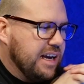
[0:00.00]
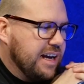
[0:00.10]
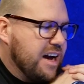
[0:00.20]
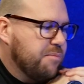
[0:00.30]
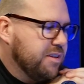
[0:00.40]

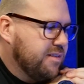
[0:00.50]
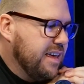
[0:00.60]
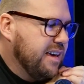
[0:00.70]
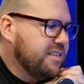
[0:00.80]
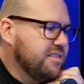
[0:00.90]
A couple of
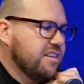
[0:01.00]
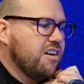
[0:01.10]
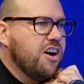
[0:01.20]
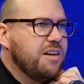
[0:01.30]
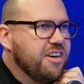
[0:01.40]
things.
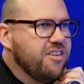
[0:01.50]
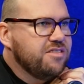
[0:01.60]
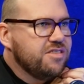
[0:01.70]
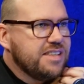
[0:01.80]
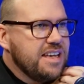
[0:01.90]
I'm going
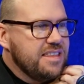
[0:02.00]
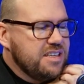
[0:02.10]
to send